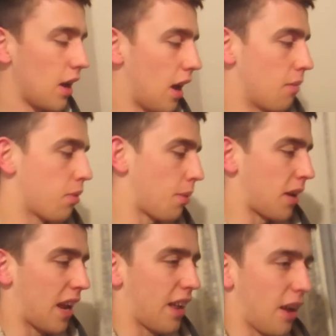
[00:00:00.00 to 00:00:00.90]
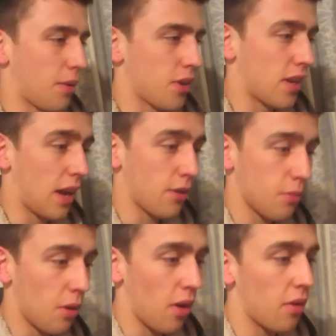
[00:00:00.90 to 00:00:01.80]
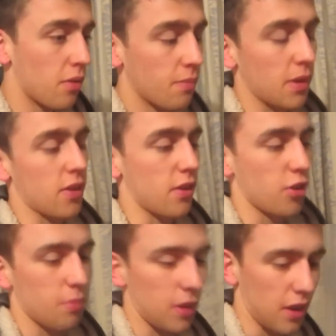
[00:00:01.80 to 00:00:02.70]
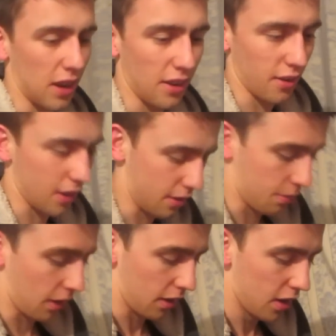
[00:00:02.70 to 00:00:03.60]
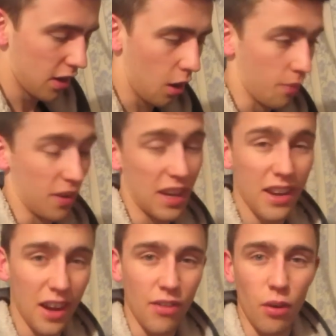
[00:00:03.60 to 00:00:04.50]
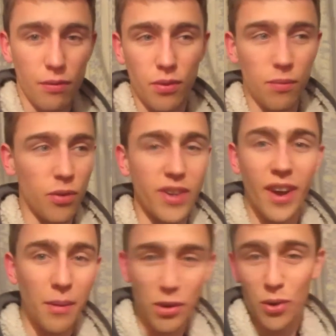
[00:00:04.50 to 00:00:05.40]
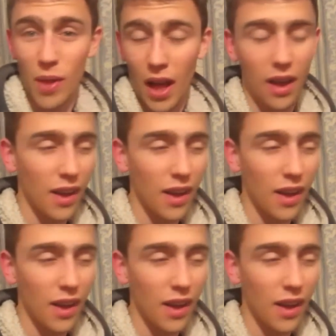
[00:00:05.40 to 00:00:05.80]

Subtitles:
I'm probably going to head out to town tomorrow. Because it just gives my... Hopefully I've got some free time to do